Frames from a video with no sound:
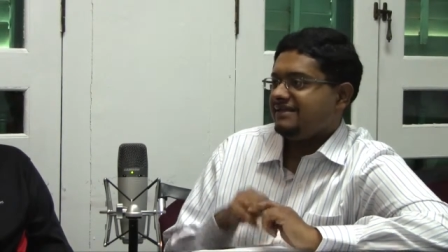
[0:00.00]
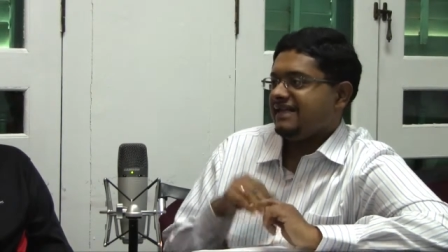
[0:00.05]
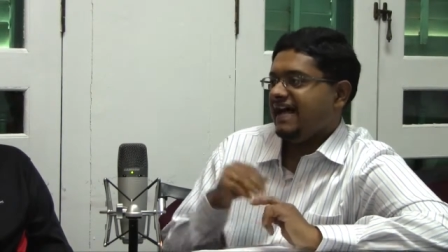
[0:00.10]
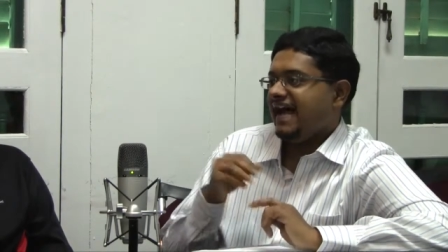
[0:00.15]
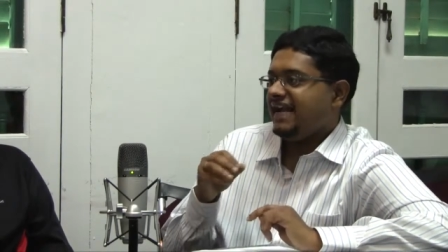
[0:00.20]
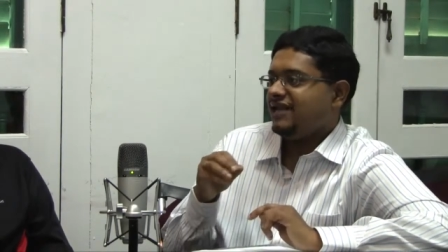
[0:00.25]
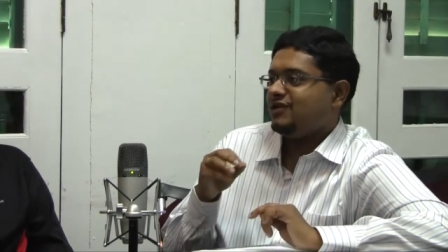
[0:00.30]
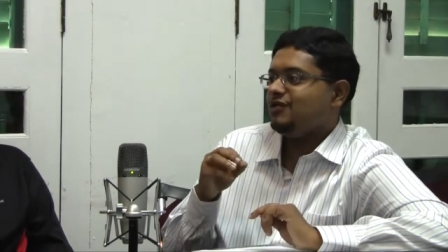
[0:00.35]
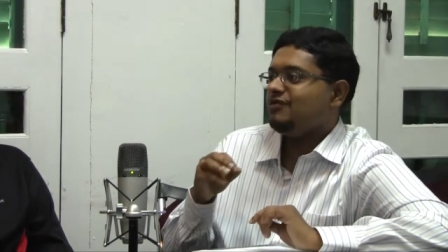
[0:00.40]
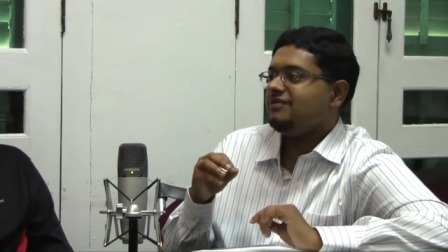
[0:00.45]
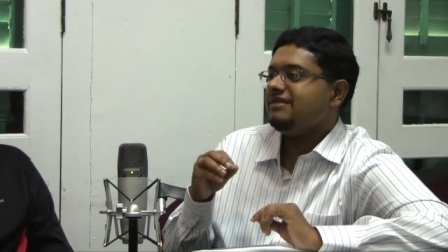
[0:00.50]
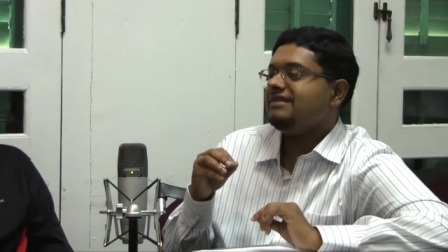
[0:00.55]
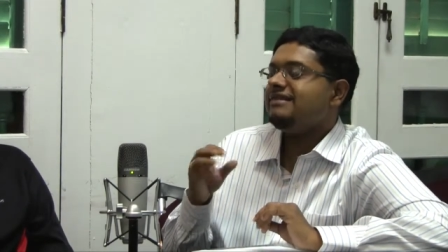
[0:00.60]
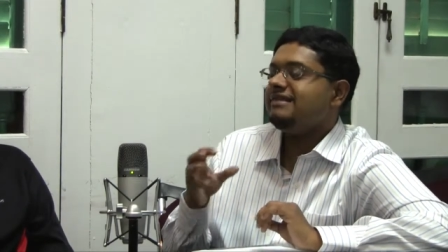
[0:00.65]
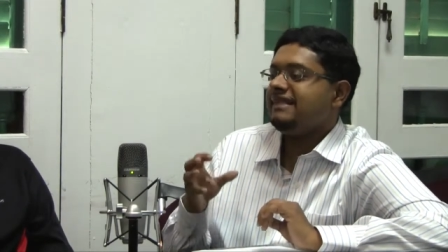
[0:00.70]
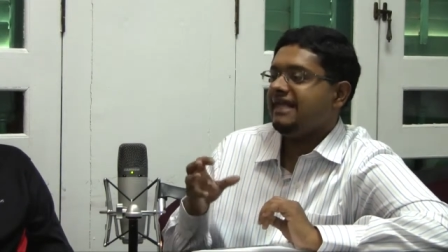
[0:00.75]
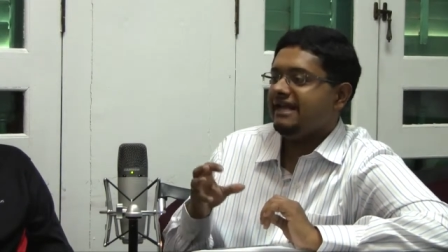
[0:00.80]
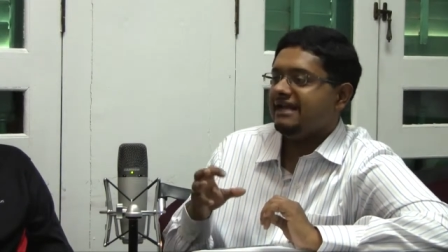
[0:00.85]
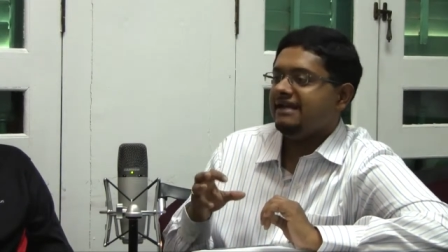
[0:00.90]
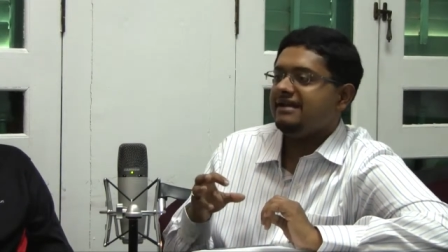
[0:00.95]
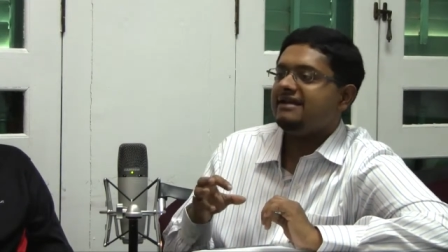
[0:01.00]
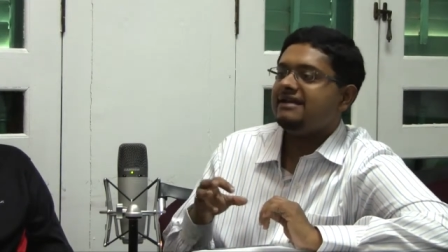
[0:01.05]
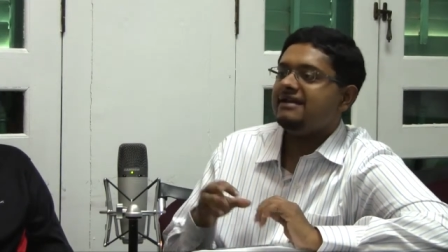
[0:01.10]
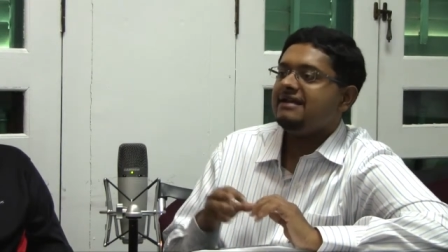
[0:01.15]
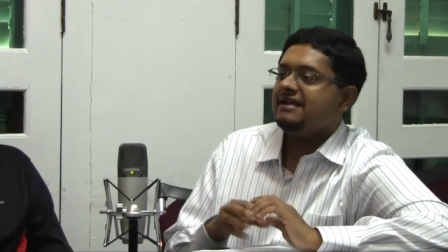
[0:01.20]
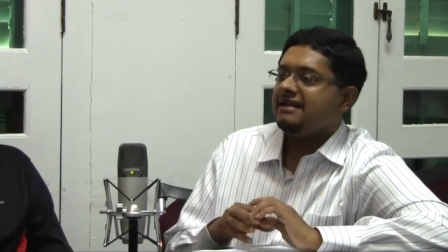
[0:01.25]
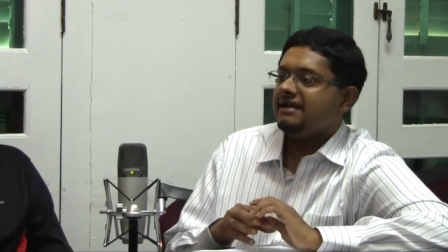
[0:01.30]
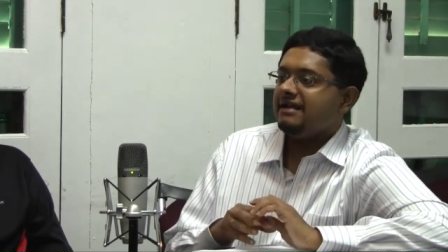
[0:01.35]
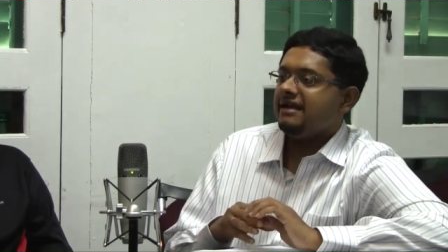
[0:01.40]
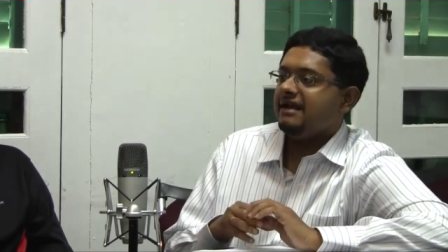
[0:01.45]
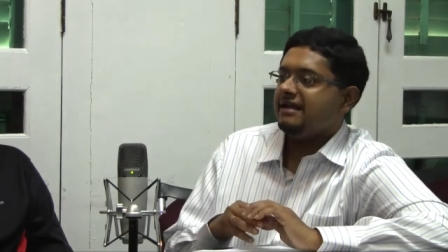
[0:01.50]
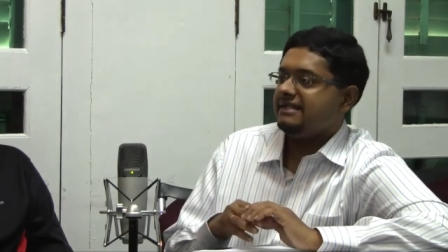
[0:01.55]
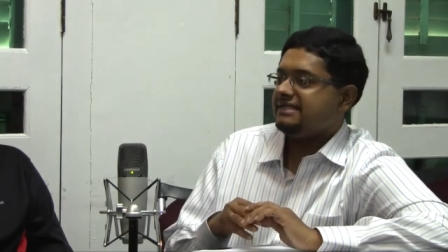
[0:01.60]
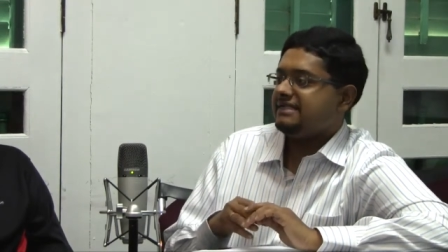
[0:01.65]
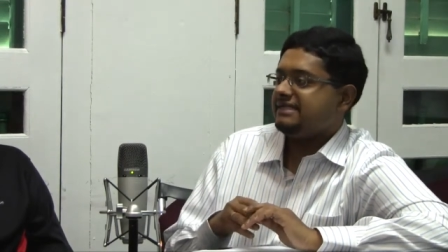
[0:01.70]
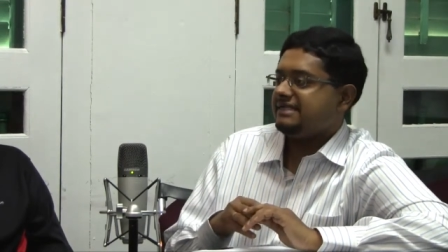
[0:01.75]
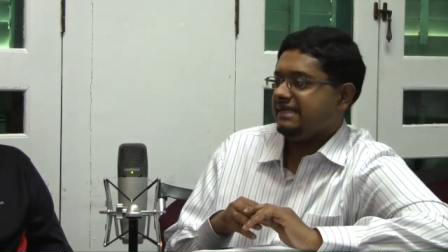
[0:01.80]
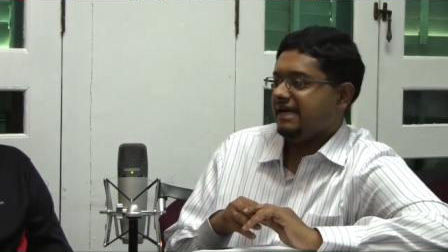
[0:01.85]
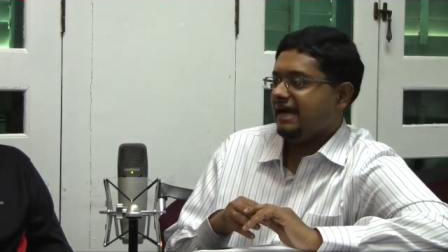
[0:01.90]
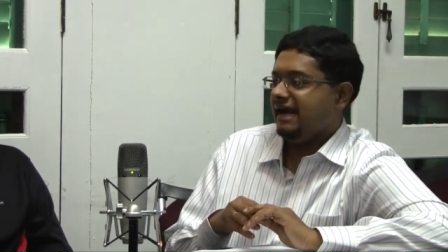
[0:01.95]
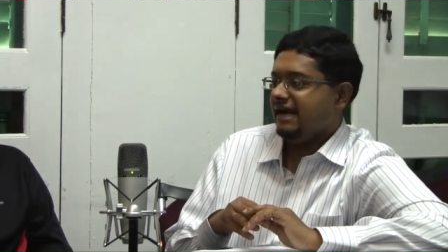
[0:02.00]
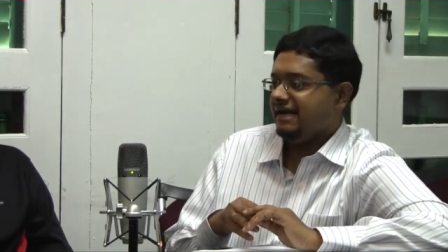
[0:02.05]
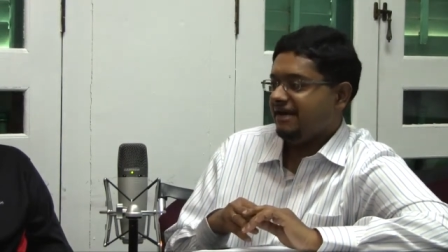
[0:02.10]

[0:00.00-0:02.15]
I don't think it's